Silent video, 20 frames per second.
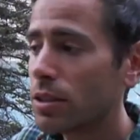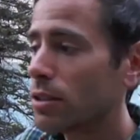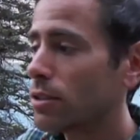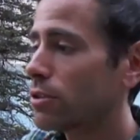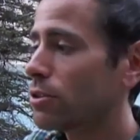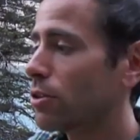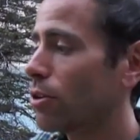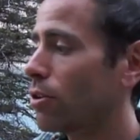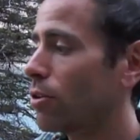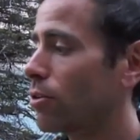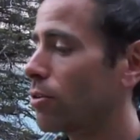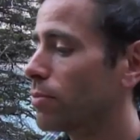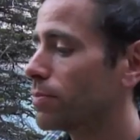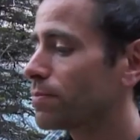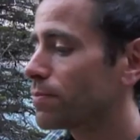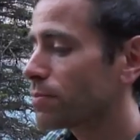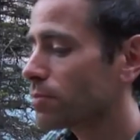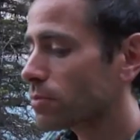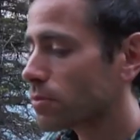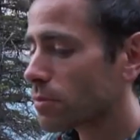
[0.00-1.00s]
So
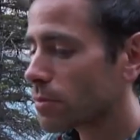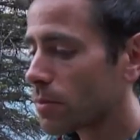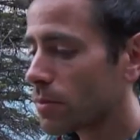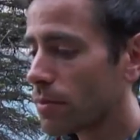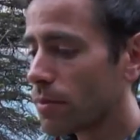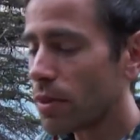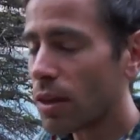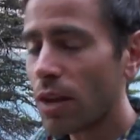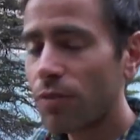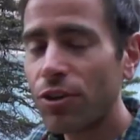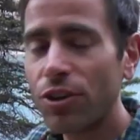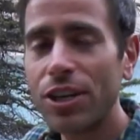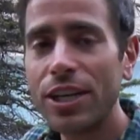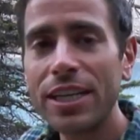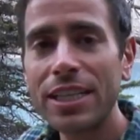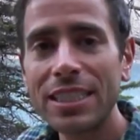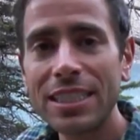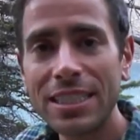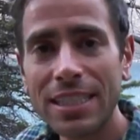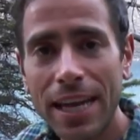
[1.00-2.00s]
if you're
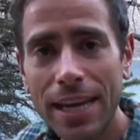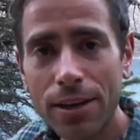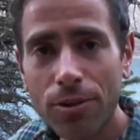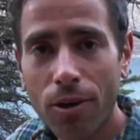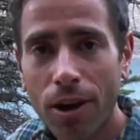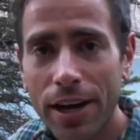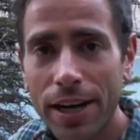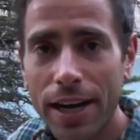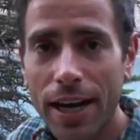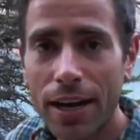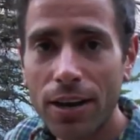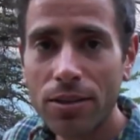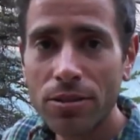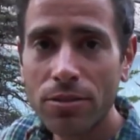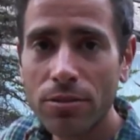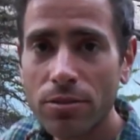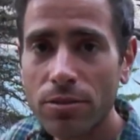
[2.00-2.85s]
eating a steak right now